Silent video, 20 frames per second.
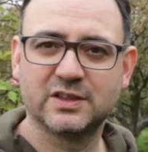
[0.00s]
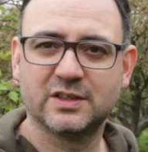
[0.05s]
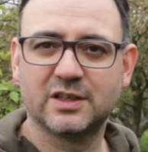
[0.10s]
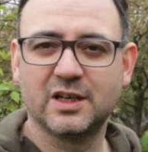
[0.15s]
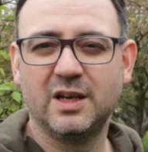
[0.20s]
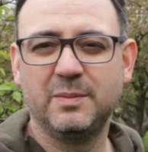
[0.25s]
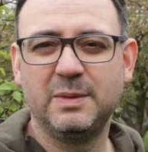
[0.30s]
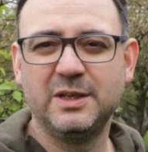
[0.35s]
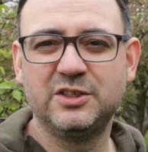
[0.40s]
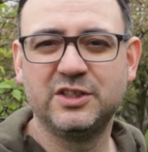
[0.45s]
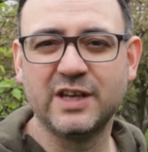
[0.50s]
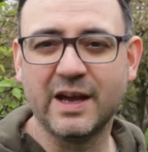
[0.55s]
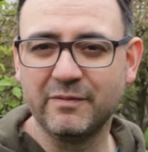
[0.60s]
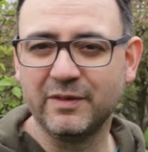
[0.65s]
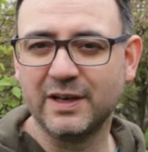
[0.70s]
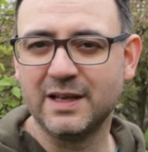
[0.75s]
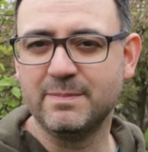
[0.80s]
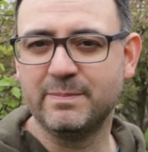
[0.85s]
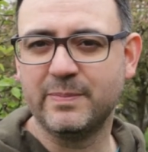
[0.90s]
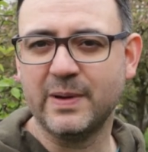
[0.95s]
it's going to be
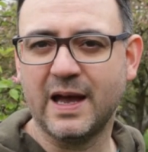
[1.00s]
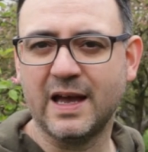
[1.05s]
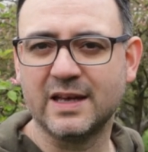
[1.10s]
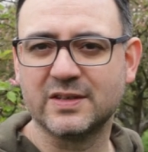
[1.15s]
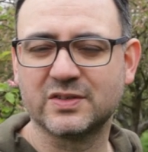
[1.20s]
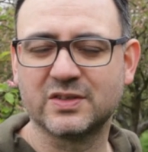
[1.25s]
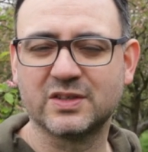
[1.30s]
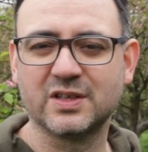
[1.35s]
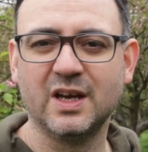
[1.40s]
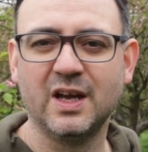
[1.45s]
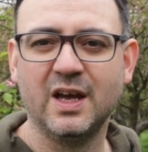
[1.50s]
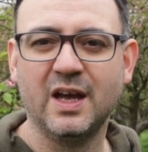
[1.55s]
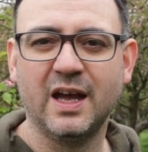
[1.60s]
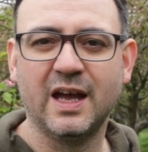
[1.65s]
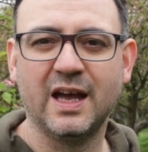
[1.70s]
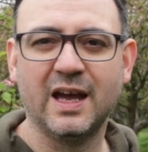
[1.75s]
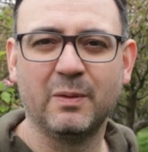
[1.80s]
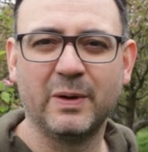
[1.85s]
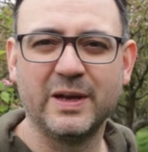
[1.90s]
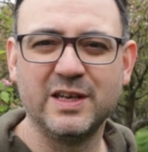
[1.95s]
generally best
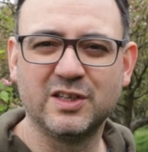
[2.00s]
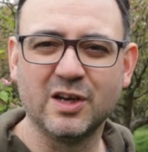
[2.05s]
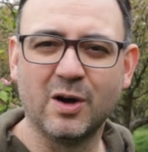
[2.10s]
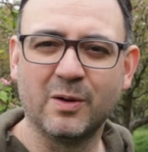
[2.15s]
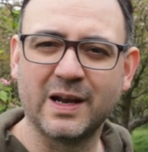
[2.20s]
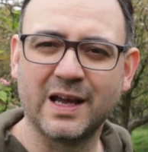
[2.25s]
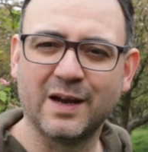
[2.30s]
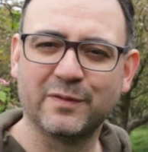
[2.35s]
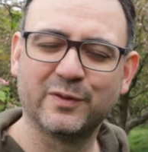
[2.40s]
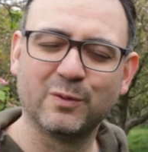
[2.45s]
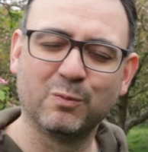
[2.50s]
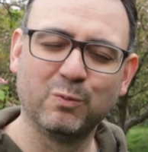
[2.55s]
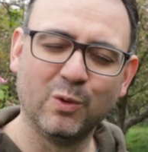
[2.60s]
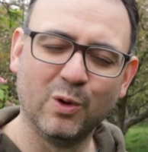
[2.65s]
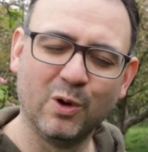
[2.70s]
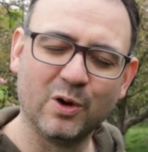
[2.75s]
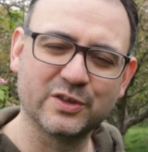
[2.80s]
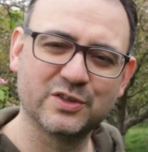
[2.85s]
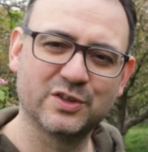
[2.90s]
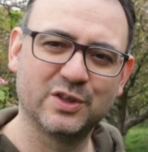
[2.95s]
where you don't have to
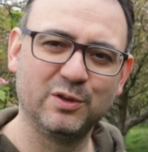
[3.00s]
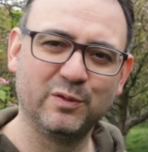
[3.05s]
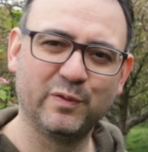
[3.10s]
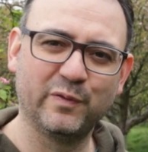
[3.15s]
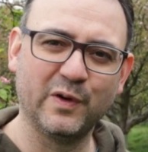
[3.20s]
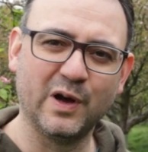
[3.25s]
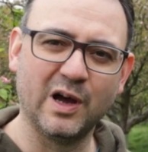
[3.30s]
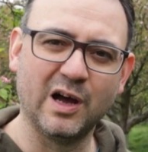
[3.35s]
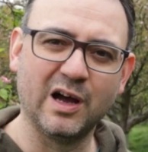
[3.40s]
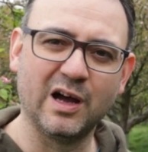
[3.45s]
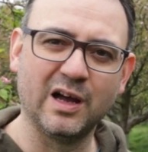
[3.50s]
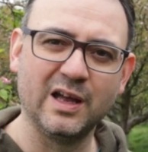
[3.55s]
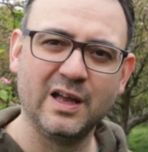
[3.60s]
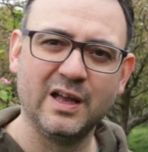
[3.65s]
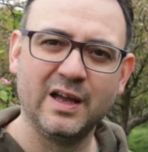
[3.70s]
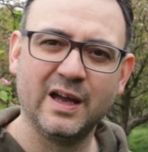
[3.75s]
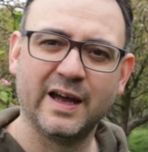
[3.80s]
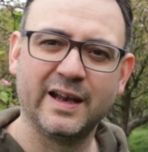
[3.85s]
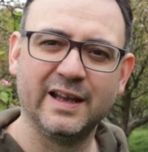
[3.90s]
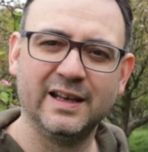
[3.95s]
walk too far
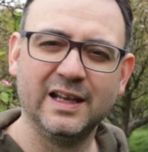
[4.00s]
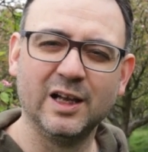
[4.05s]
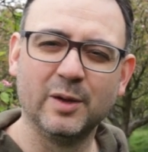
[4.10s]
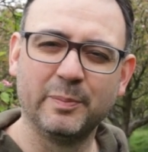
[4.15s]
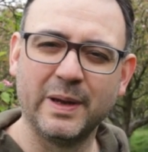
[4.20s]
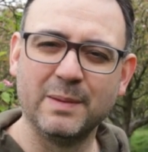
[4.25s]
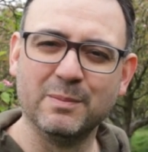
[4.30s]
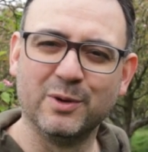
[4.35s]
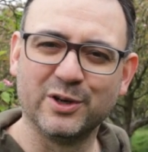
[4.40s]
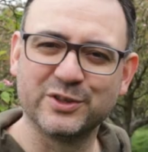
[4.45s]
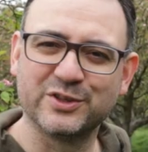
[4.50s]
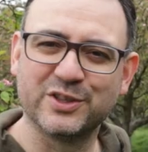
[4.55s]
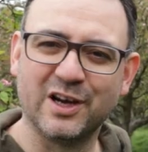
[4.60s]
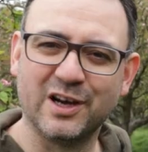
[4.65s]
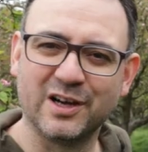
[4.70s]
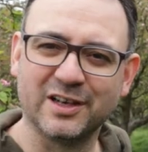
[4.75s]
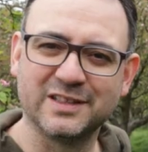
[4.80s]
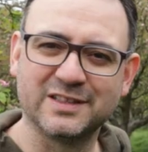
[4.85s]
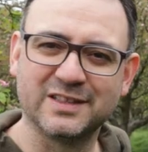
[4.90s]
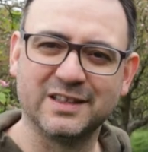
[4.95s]
and a little bit more
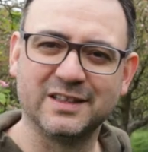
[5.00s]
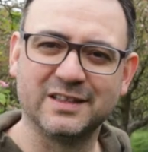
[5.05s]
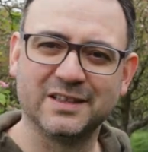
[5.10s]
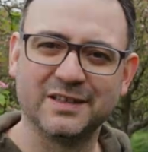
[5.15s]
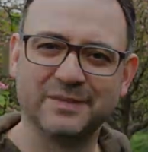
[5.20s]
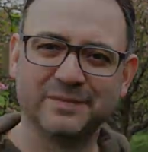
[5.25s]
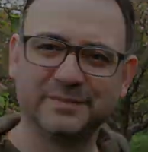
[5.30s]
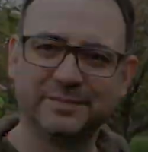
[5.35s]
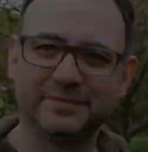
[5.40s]
targeted.